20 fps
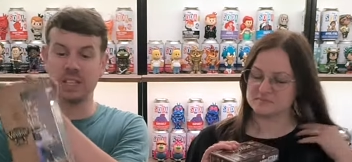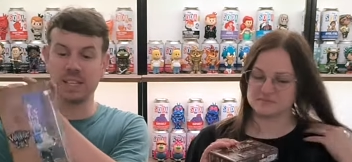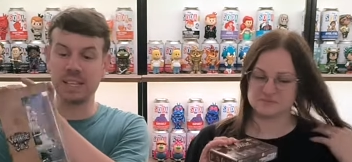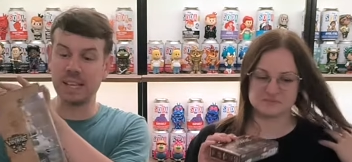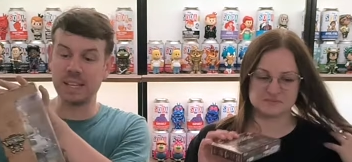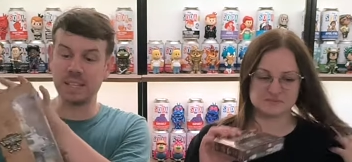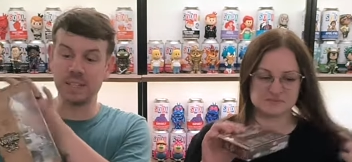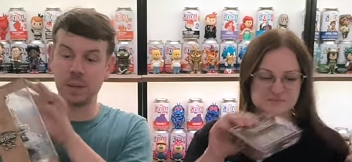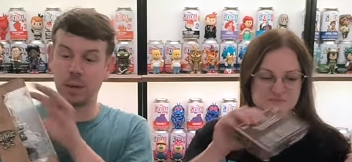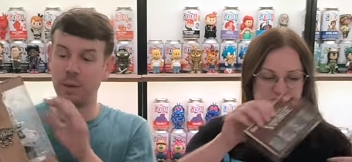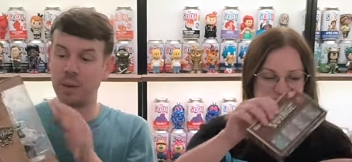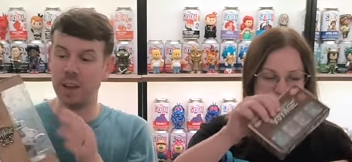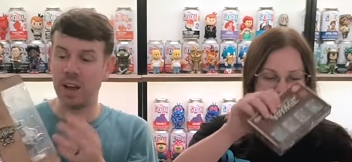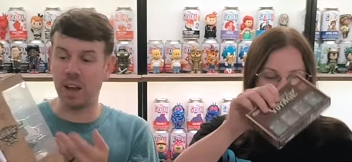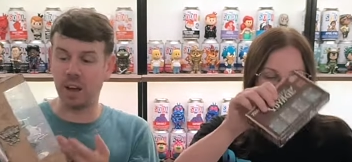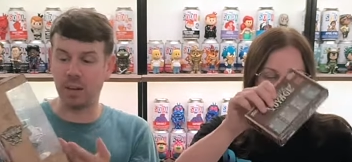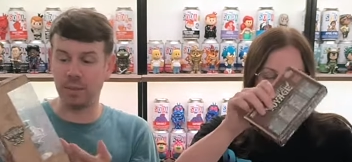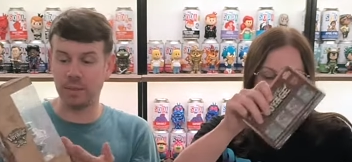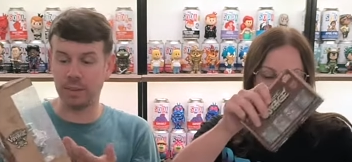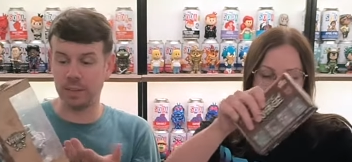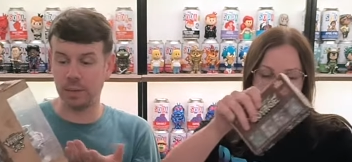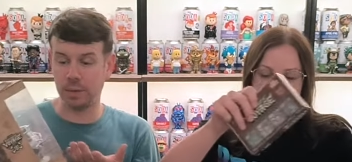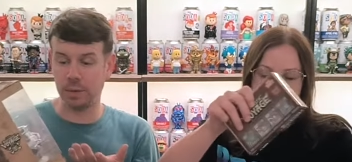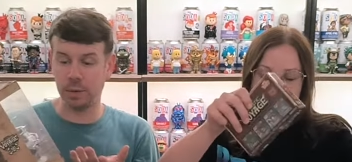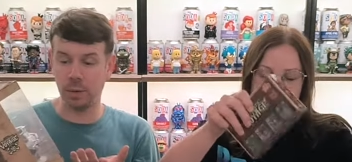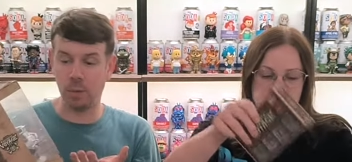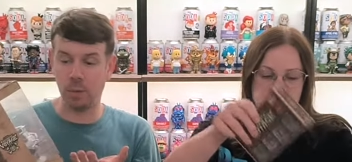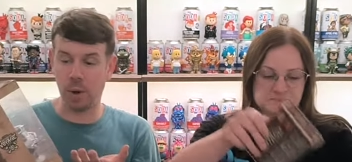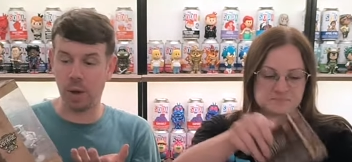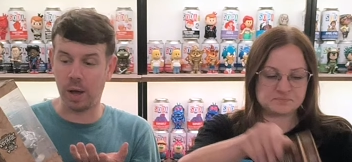Speaker 1: gets no love. I don't
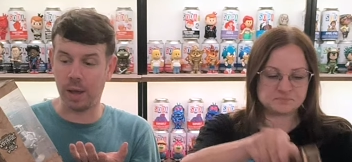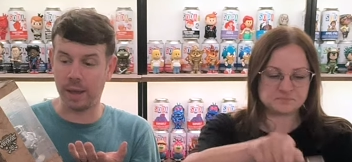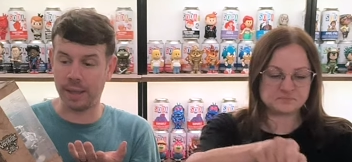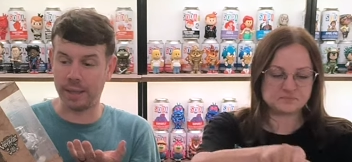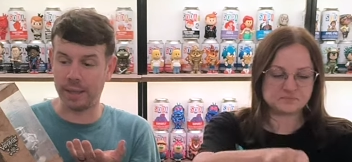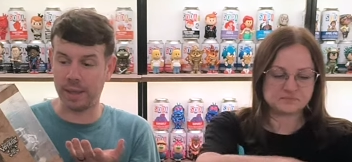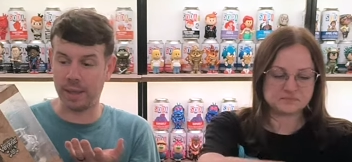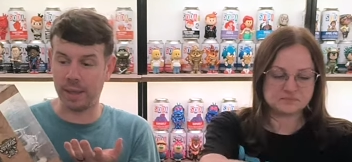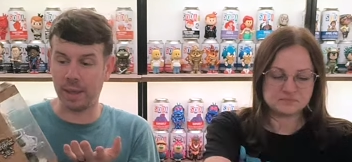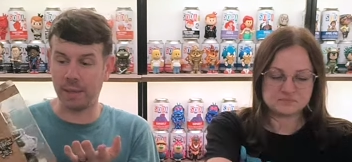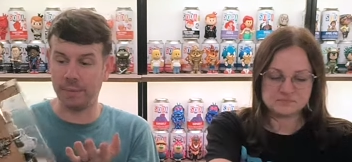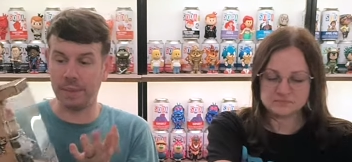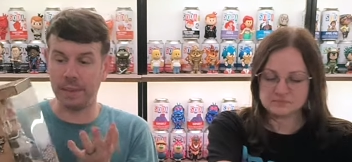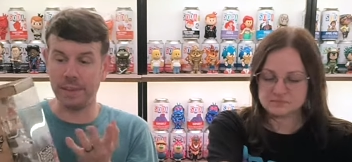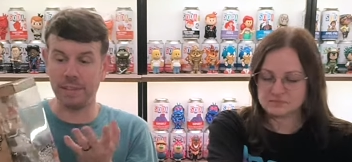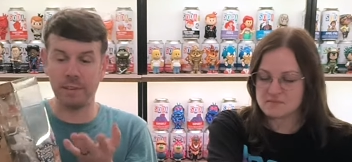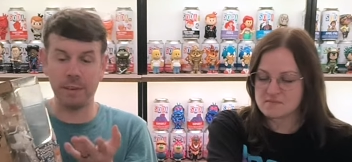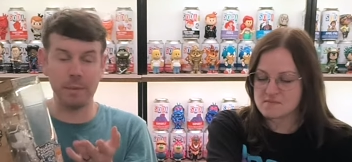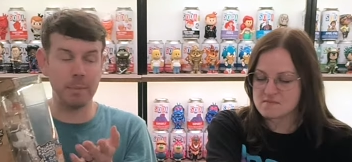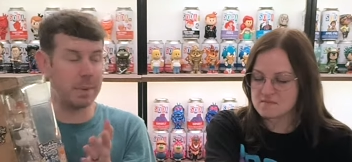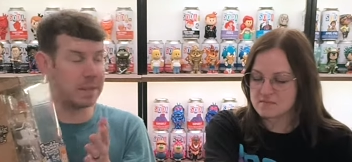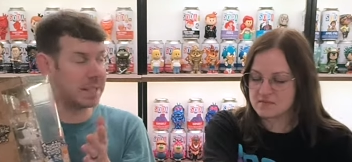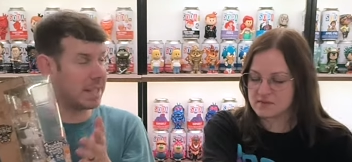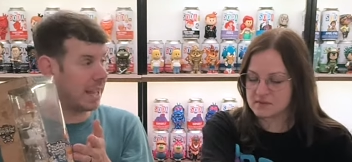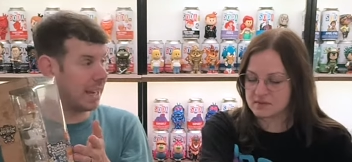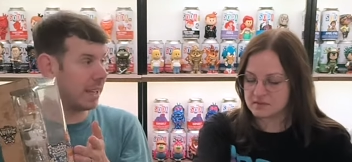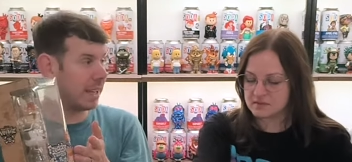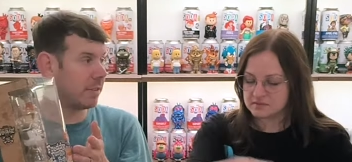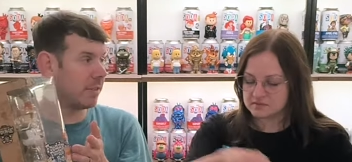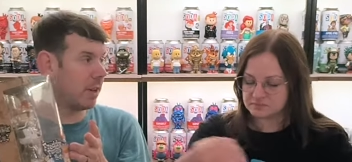know why. Uh, they have a
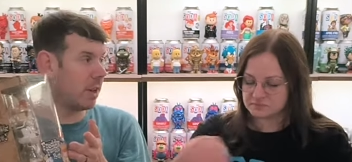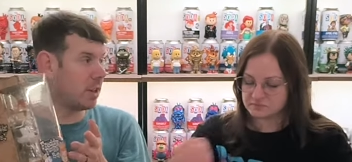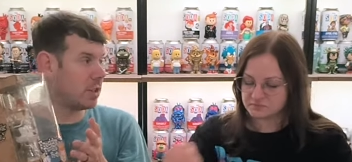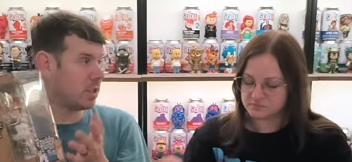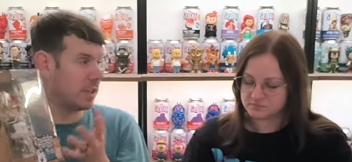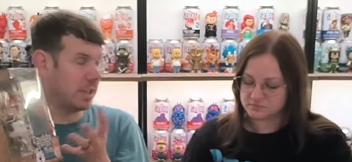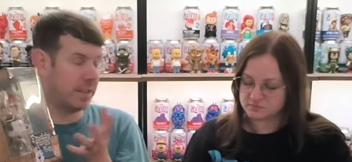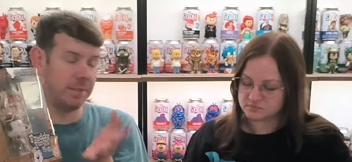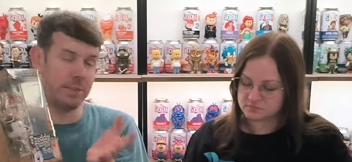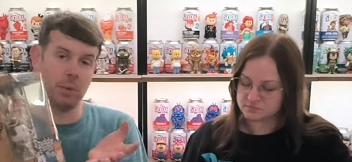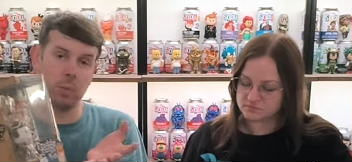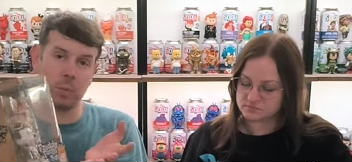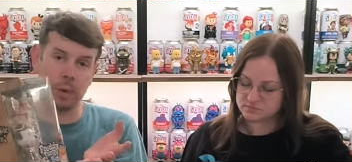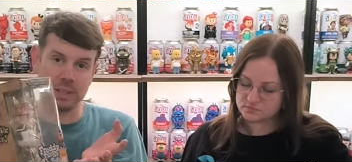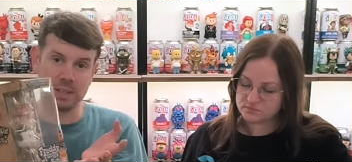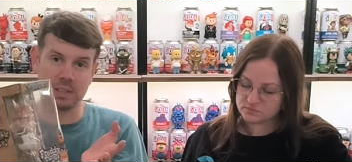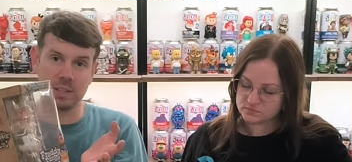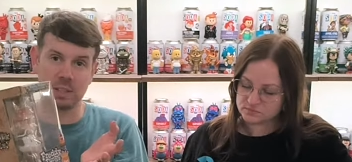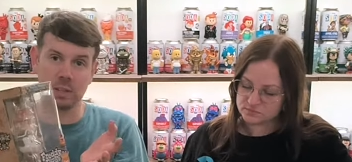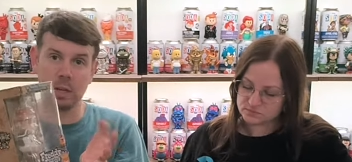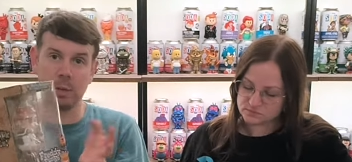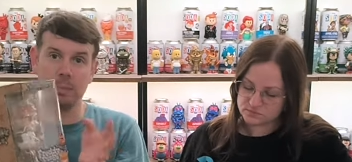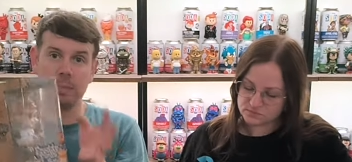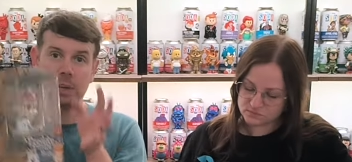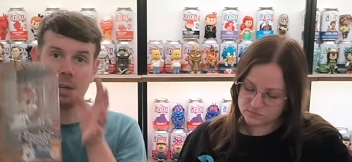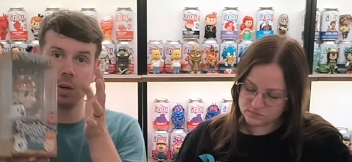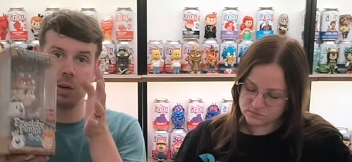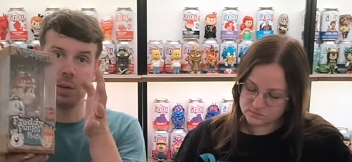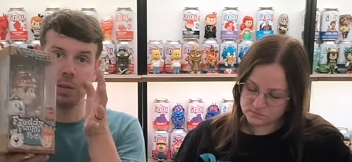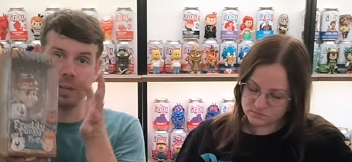metallic version if you went to the Comic
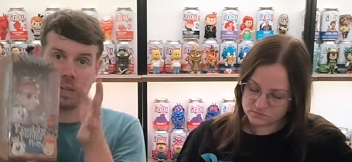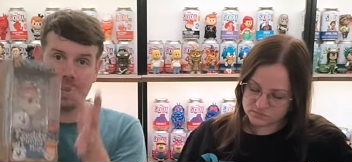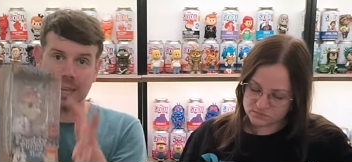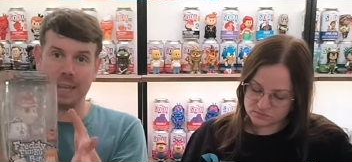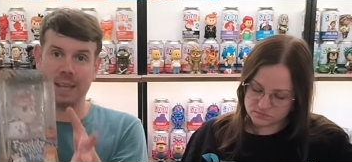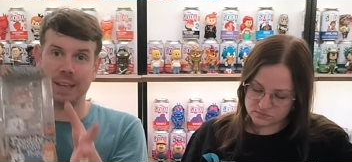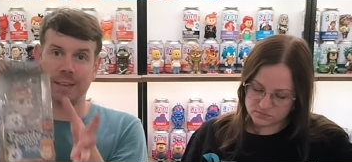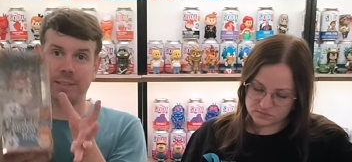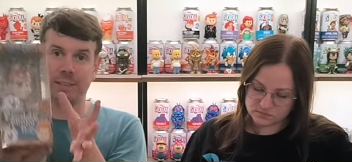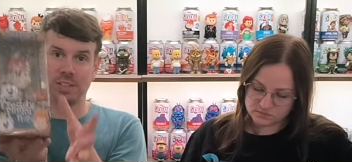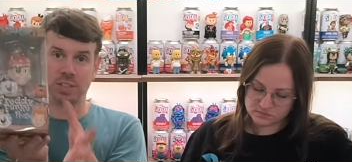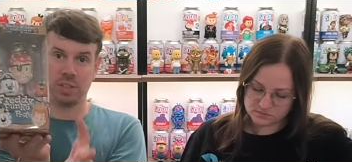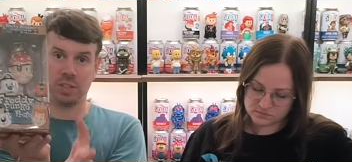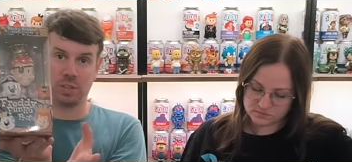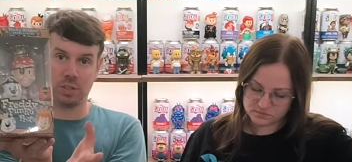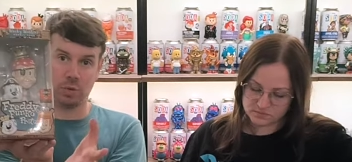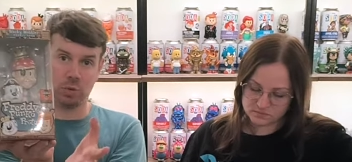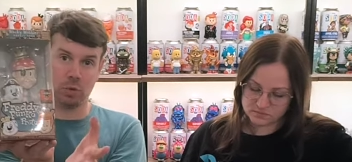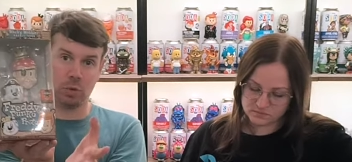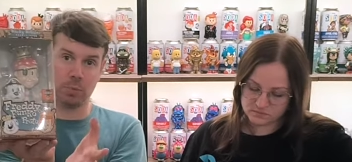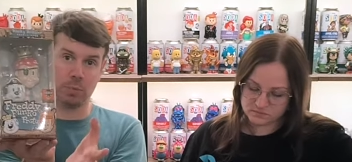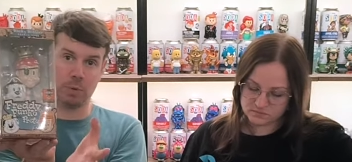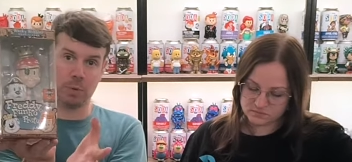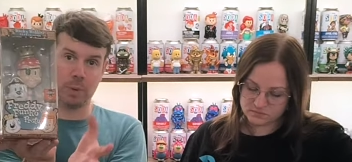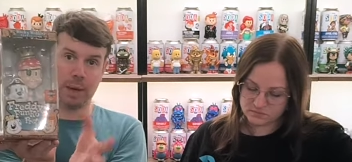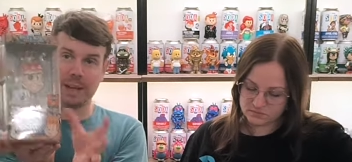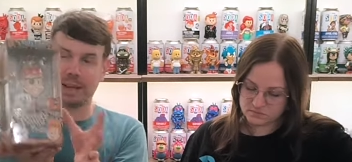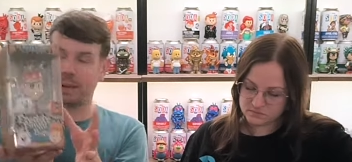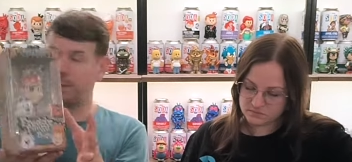Con. Here it's just a normal Wacky